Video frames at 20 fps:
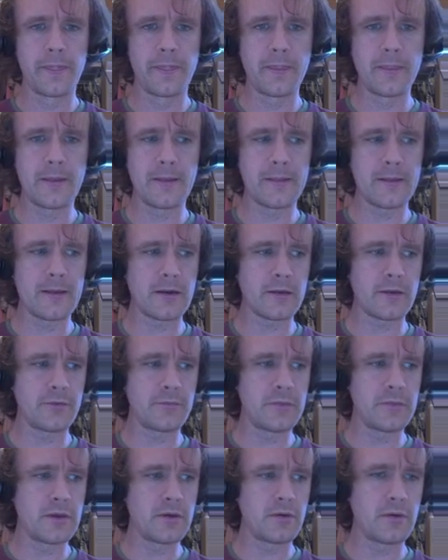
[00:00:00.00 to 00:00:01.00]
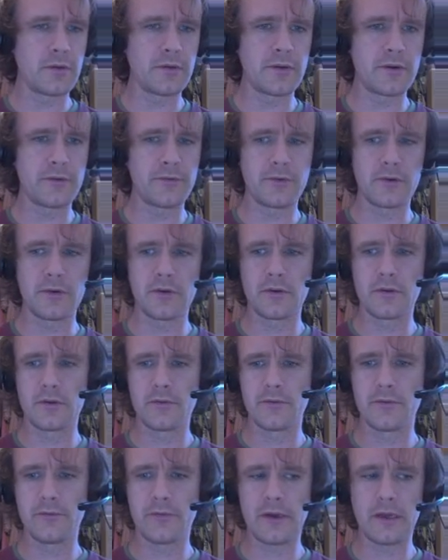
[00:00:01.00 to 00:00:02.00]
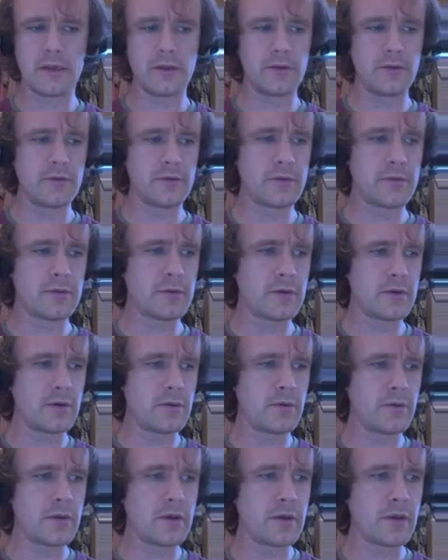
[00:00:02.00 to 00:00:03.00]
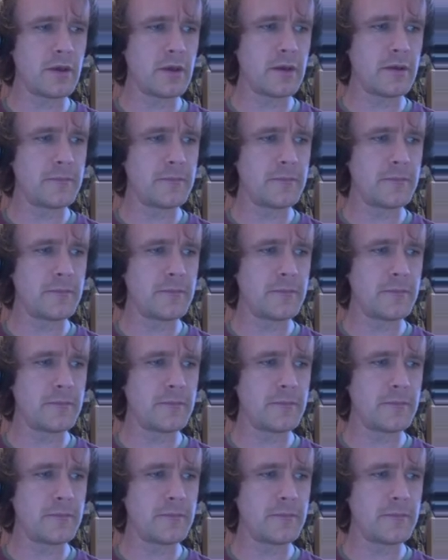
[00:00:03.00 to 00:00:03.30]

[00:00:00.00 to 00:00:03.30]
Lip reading: And that'll give me all the different values. Okay.